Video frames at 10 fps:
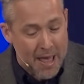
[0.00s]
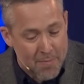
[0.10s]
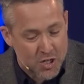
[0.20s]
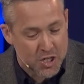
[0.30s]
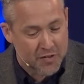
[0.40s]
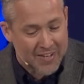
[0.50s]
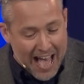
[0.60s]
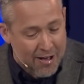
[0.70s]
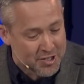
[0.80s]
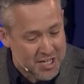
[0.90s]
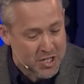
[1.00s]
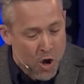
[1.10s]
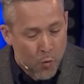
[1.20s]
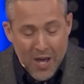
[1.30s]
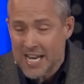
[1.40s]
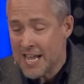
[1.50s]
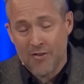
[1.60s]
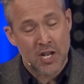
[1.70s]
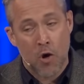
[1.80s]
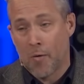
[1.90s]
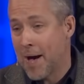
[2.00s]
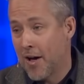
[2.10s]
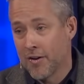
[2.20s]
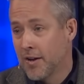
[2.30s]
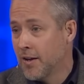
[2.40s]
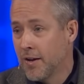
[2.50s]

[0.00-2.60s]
images of galaxies we didn't even know about.